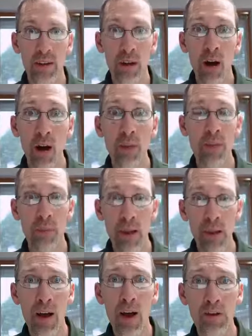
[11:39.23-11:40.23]
Oh, it's my
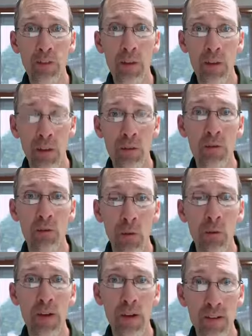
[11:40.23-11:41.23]
life because I've been
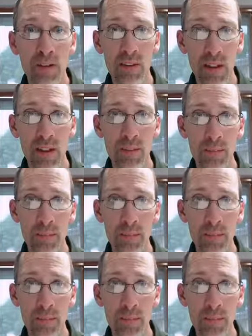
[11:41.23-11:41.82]
rolling in sin.